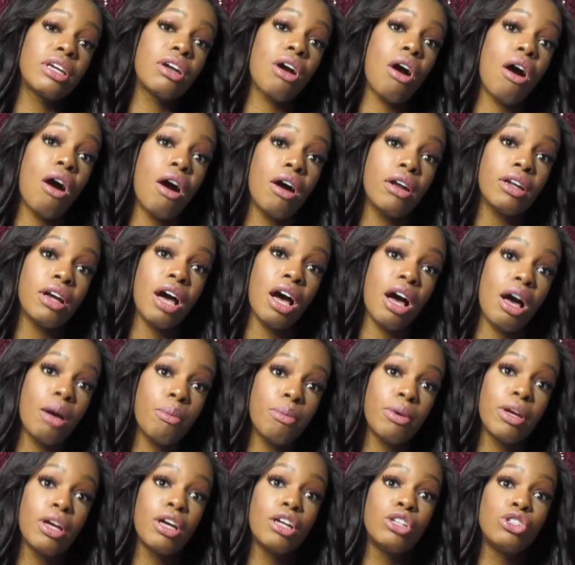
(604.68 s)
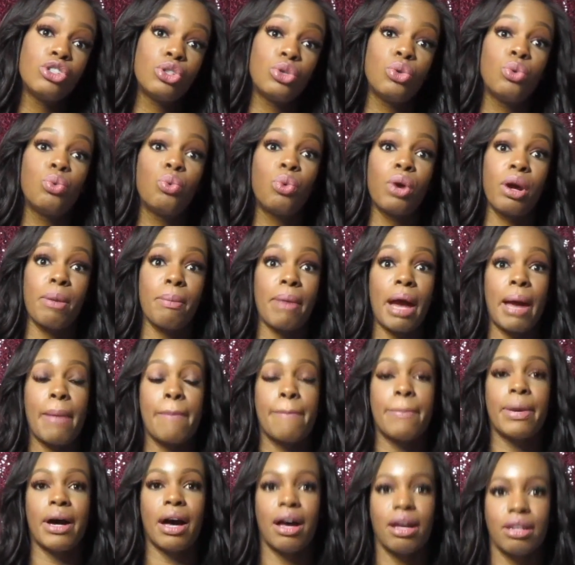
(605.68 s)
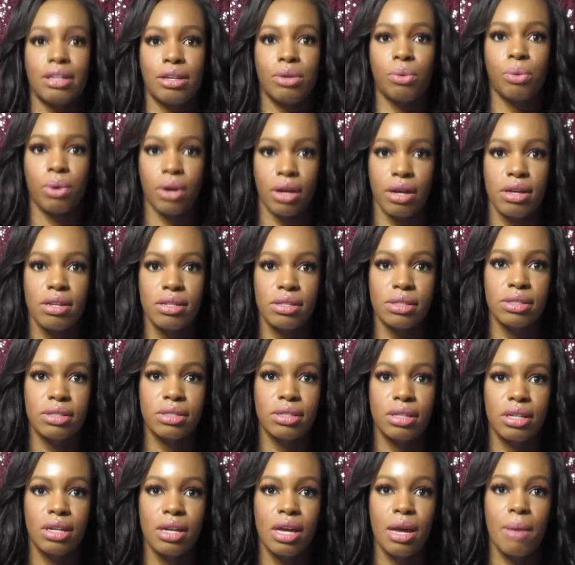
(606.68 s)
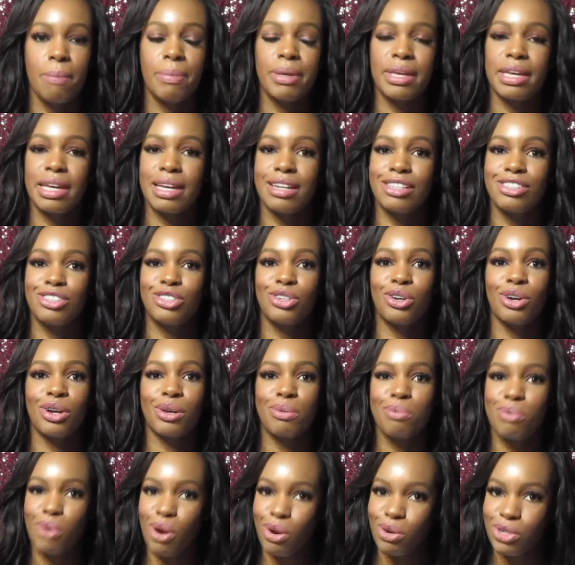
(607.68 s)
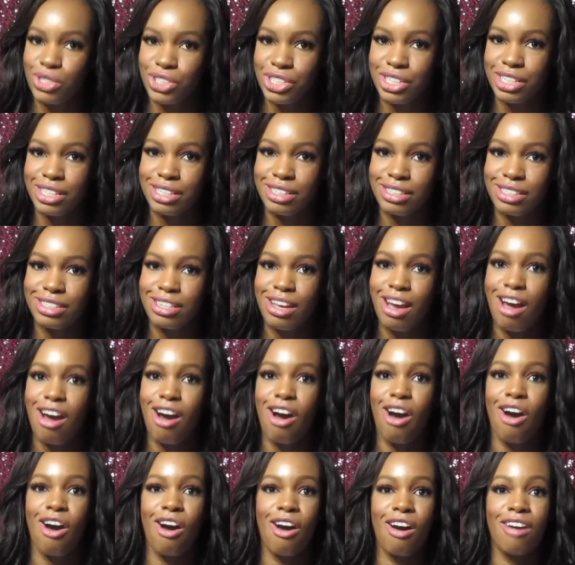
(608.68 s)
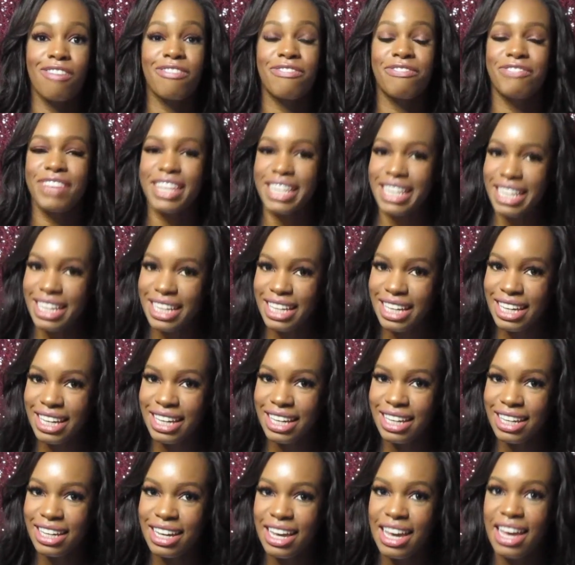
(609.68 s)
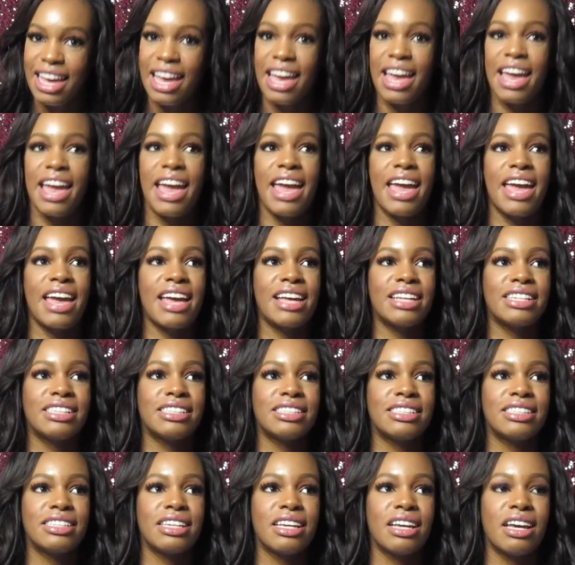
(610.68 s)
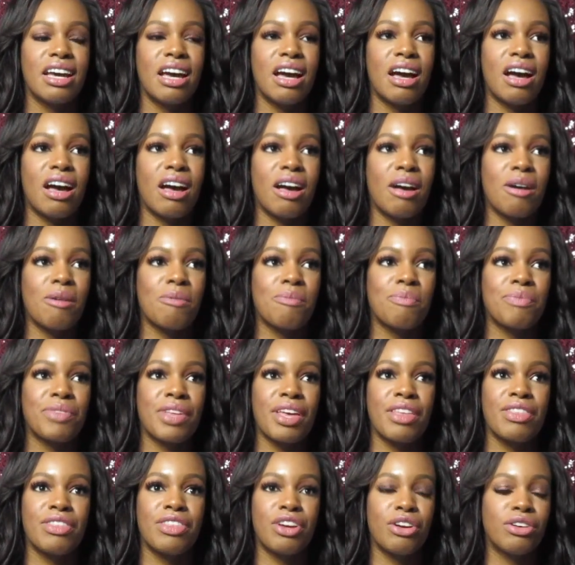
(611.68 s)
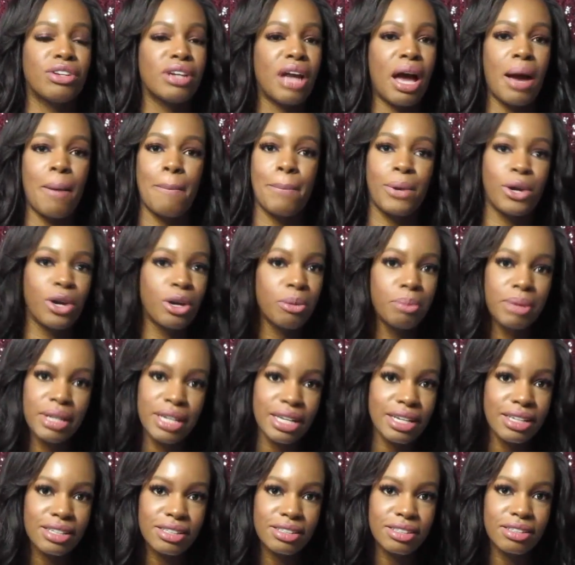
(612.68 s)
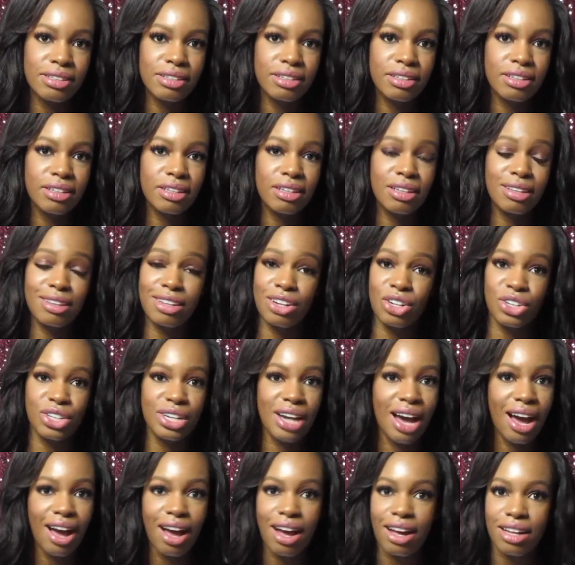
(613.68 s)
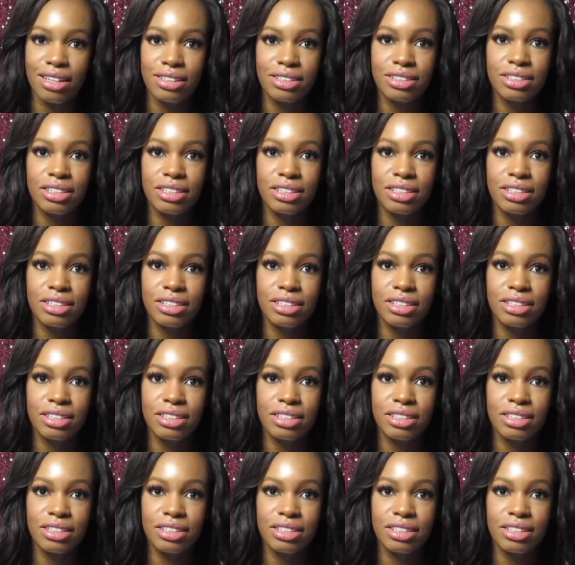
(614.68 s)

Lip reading: caught up to where my body was. Because your emotions are finicky and they're not permanent. They're not.